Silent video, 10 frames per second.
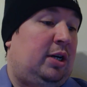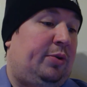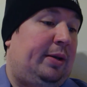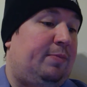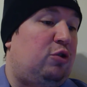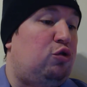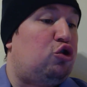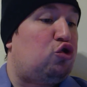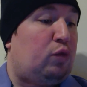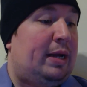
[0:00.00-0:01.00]
I am to
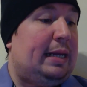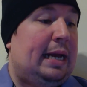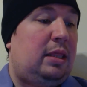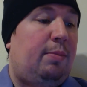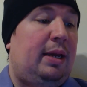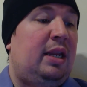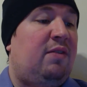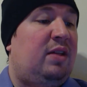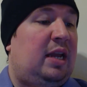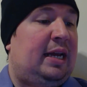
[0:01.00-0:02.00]
strike at the beginning of
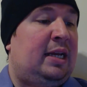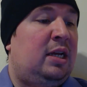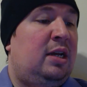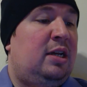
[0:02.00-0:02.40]
the night